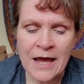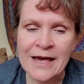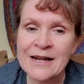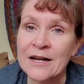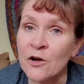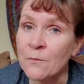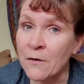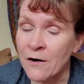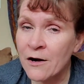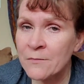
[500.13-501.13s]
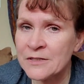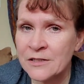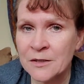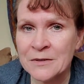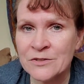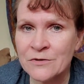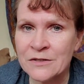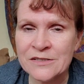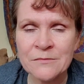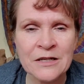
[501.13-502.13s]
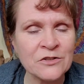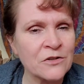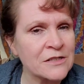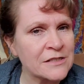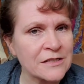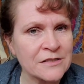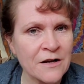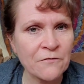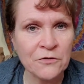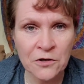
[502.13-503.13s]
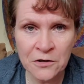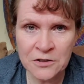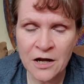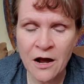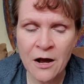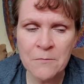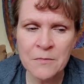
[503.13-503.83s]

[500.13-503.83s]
And I know Barb is going to be doing some interesting stuff with her top